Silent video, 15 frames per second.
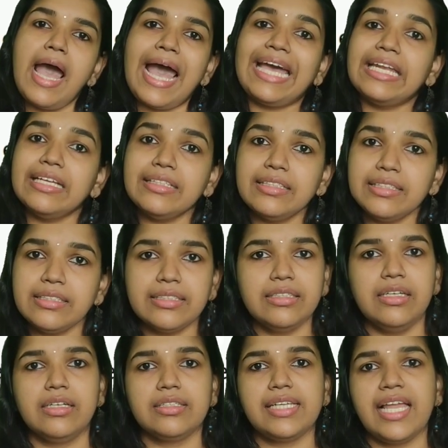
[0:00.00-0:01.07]
Another
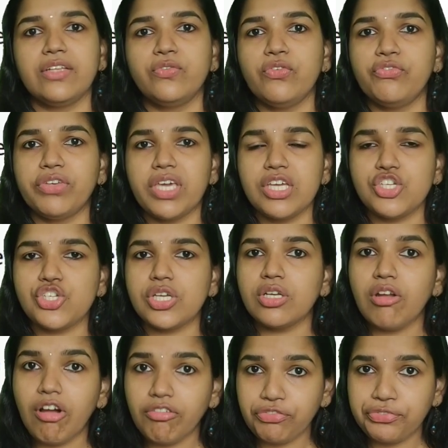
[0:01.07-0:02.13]

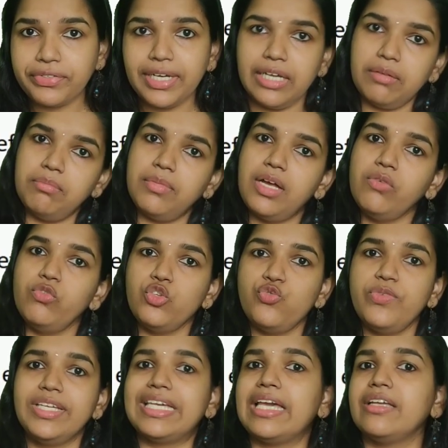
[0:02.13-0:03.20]
classification of karma which
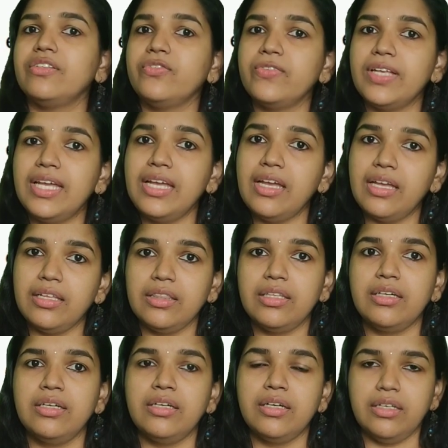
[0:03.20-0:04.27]
we can see in
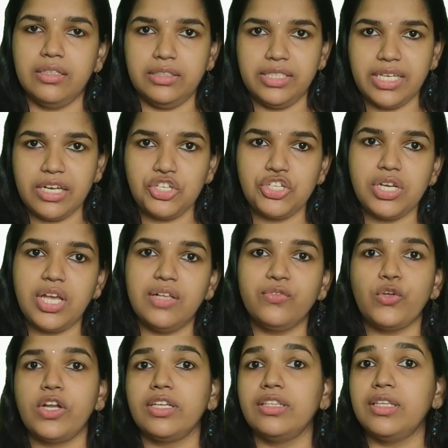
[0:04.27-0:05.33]
the
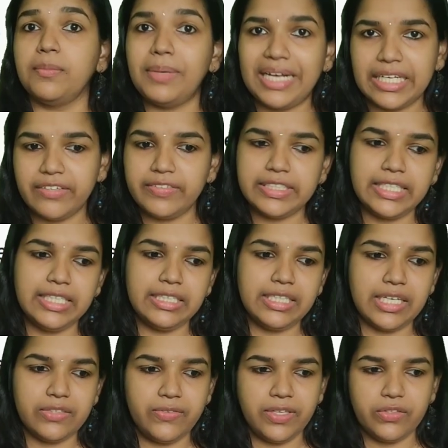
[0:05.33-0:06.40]
darshanas or in the Bhagavad
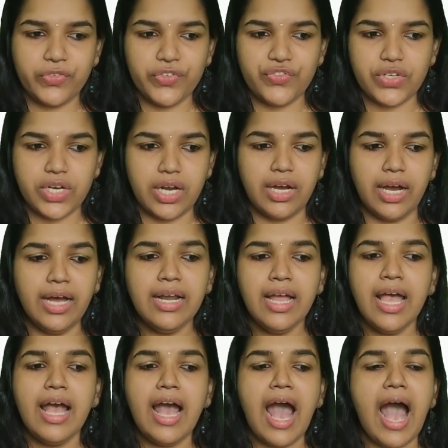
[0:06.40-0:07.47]
Gita's etc. are
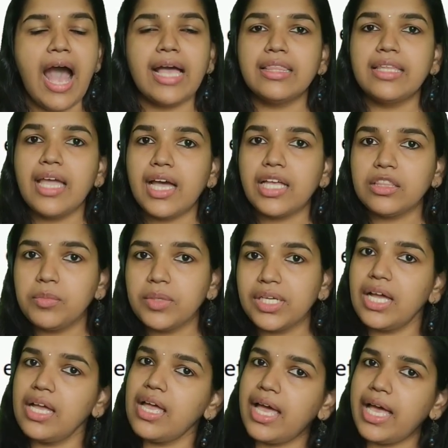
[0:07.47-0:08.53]

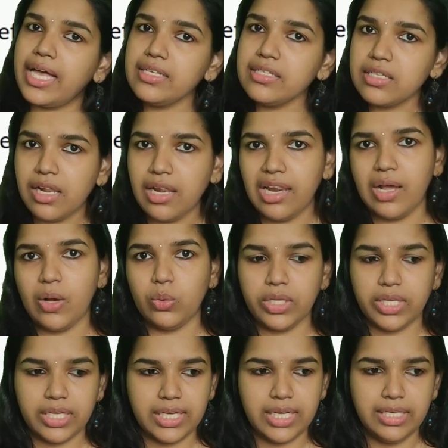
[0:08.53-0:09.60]
Adhyatmika and
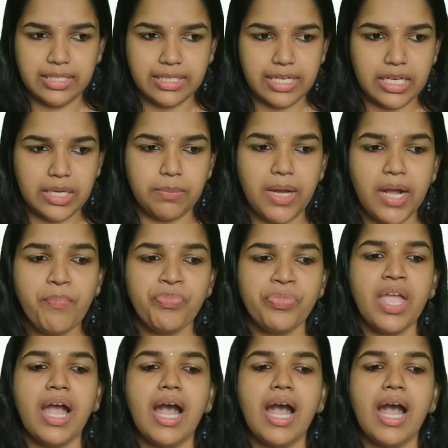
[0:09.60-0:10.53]
Laukika karma.